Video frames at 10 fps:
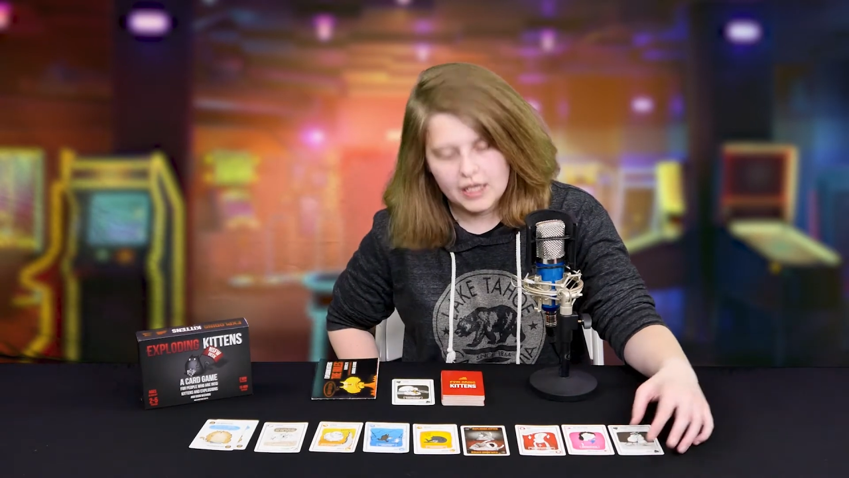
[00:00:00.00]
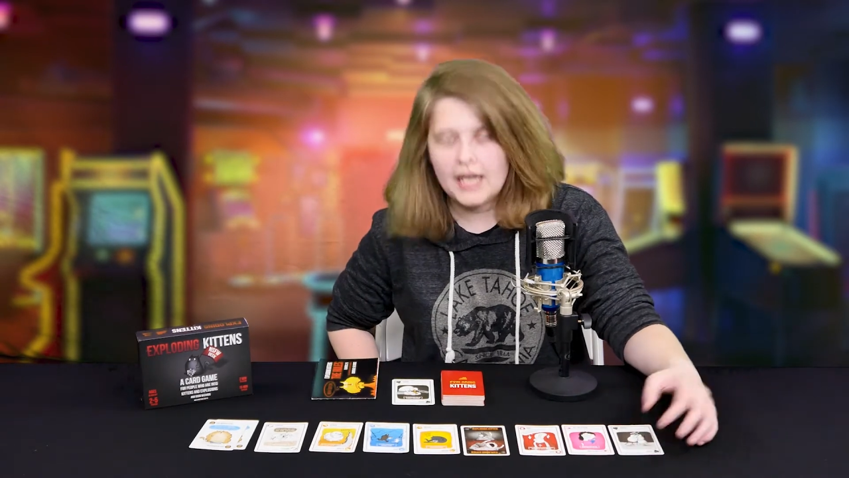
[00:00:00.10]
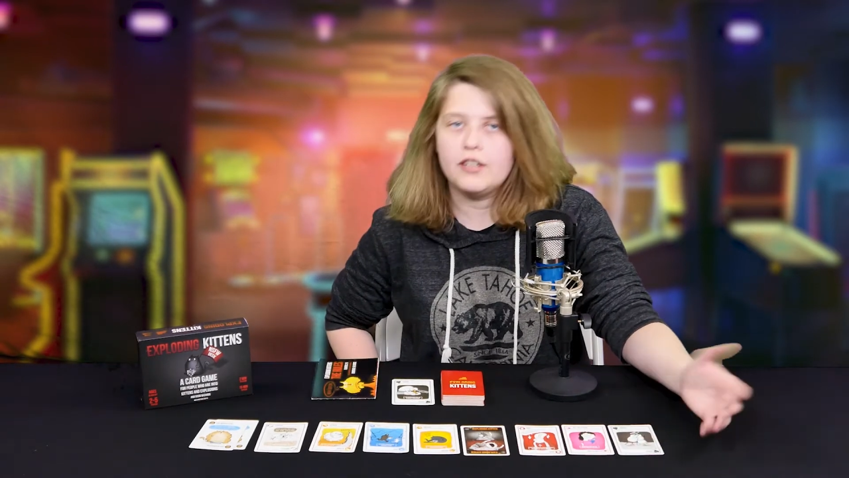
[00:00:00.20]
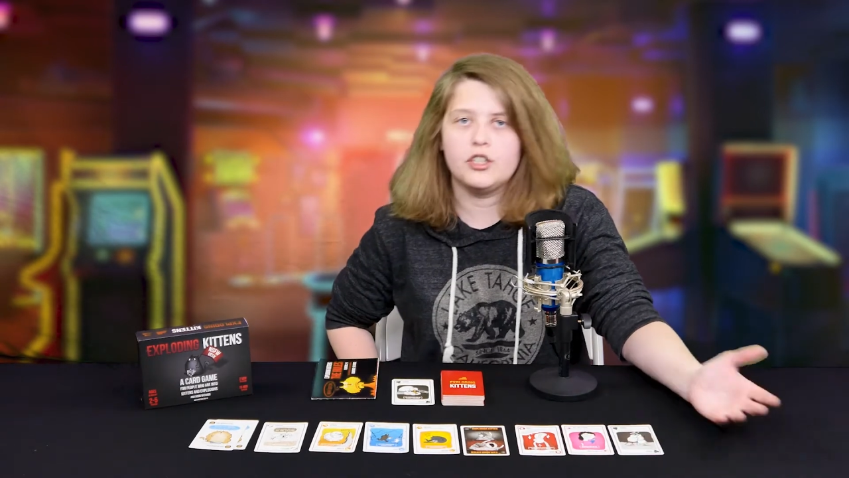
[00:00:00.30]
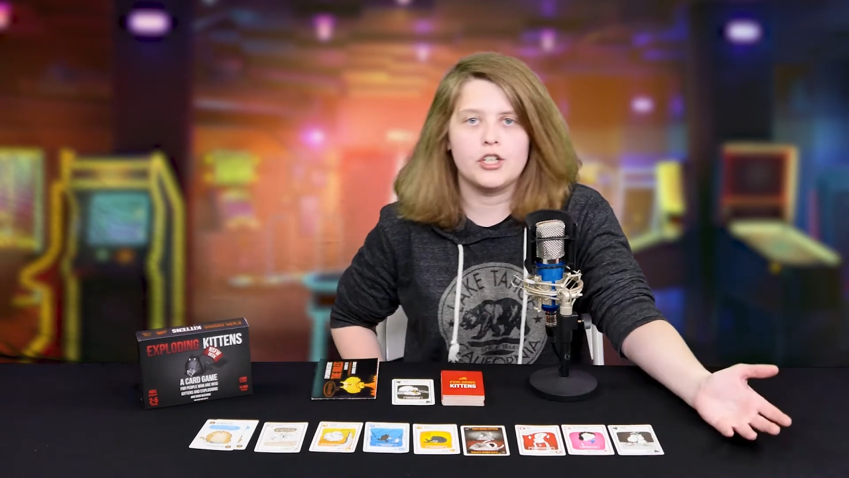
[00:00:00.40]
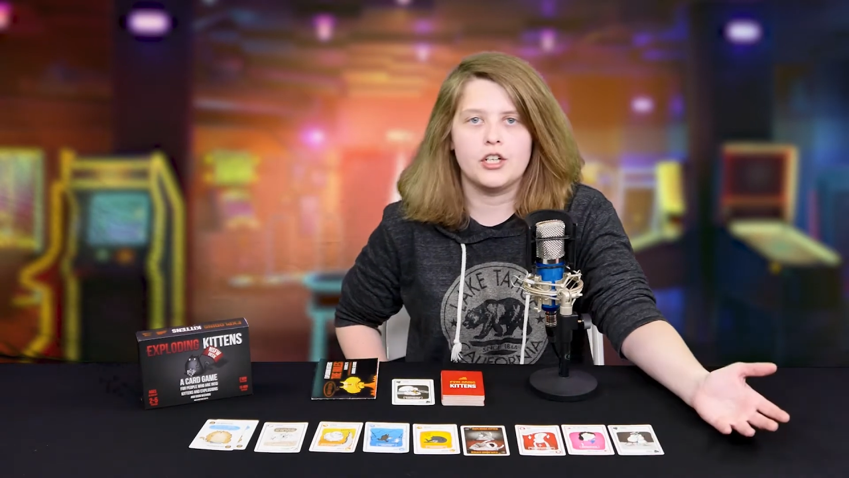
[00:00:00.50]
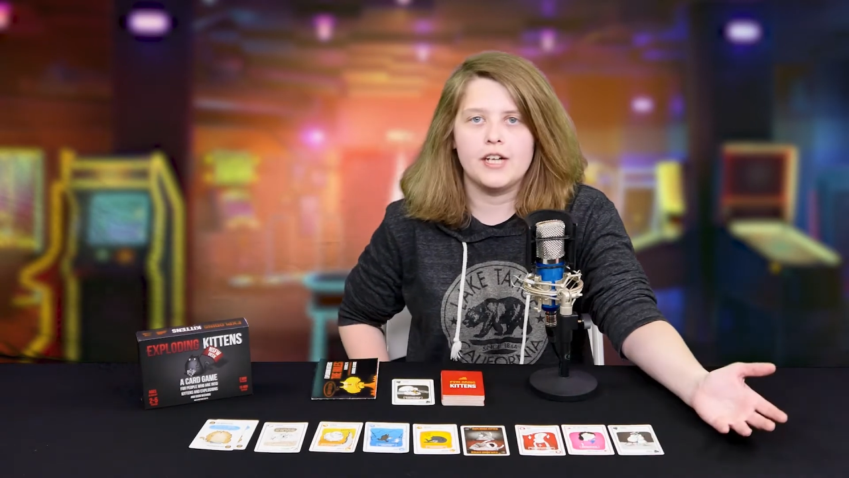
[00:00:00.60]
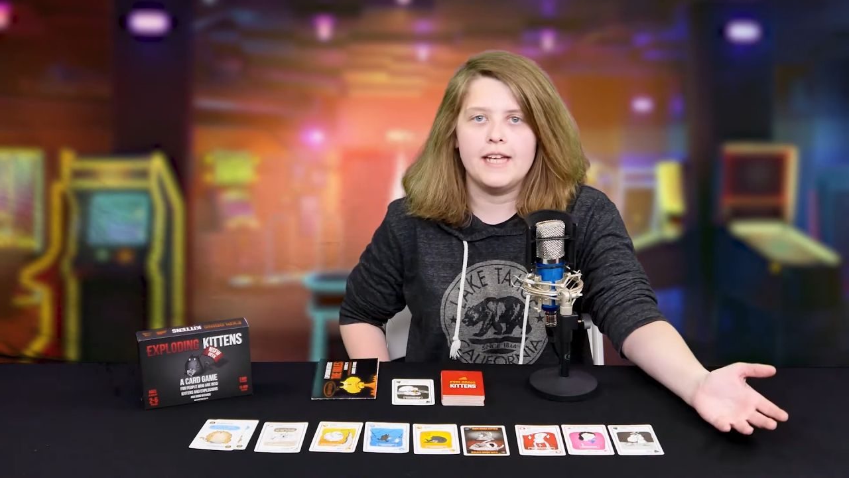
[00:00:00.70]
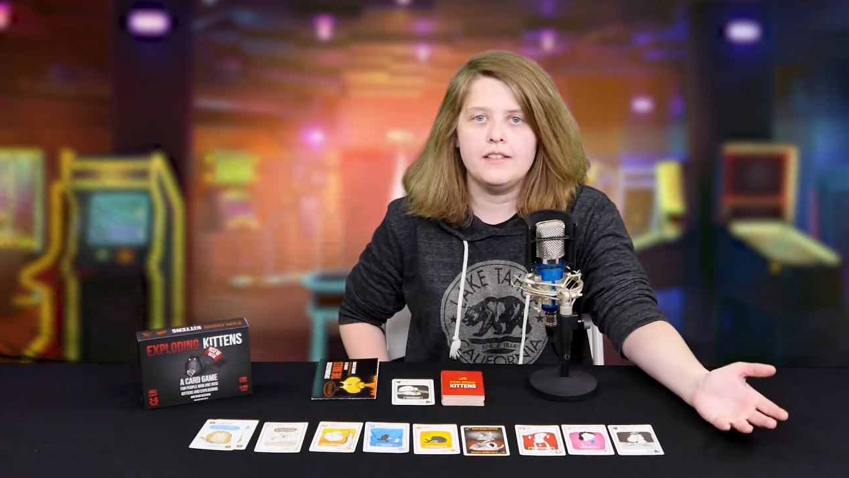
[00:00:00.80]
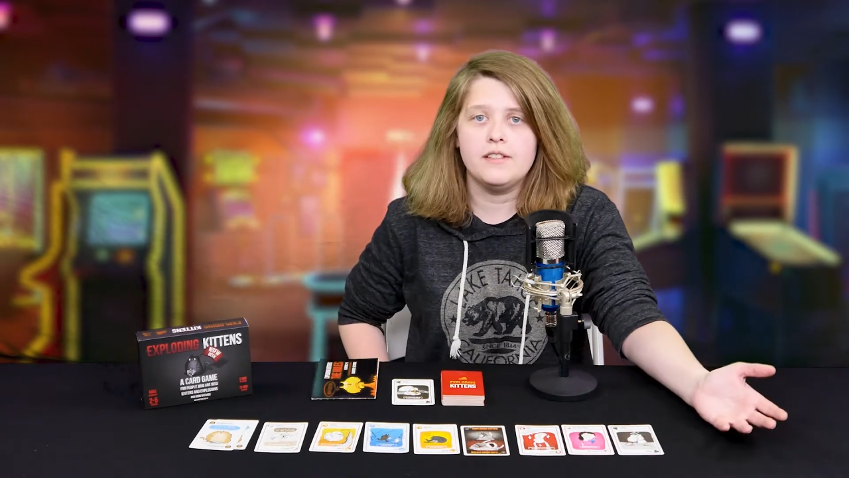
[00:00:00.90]
and your turn
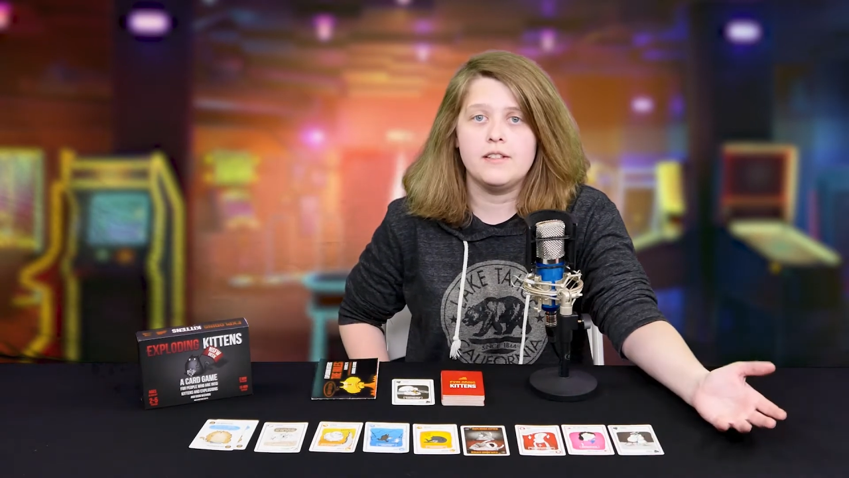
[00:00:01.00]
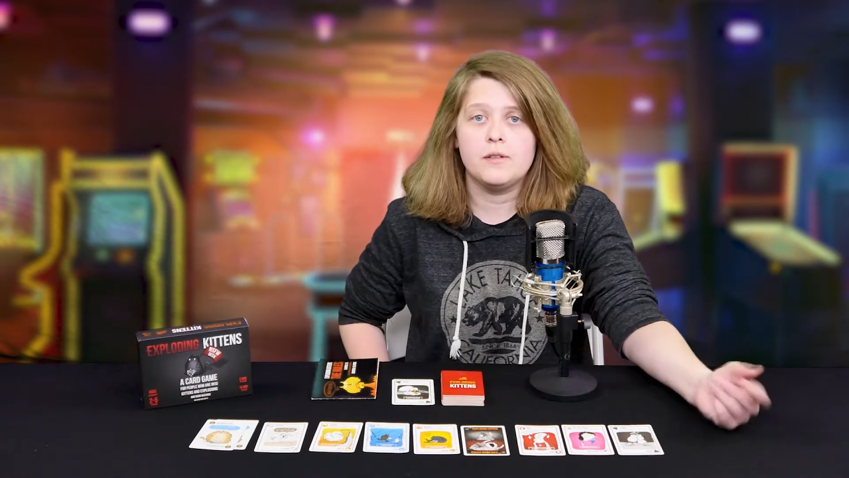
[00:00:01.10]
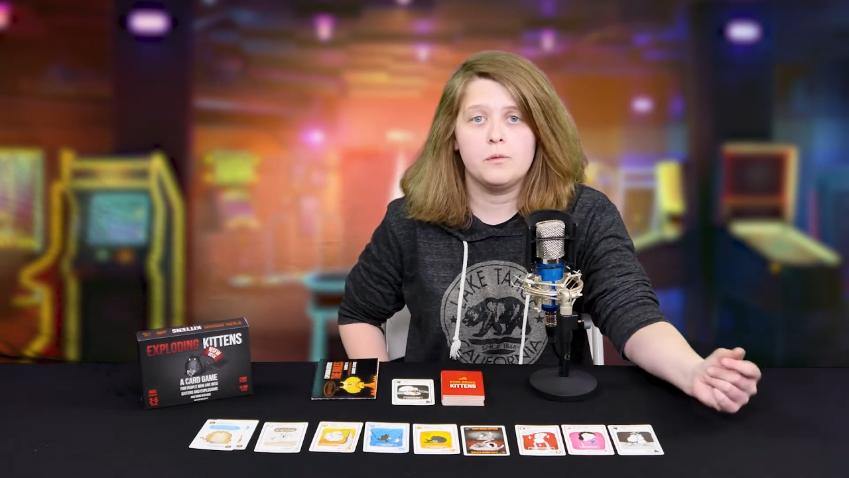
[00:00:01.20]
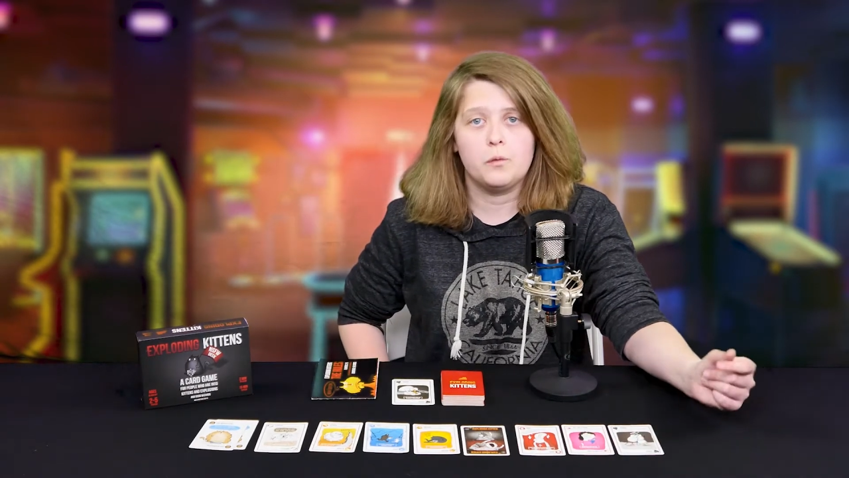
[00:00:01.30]
ends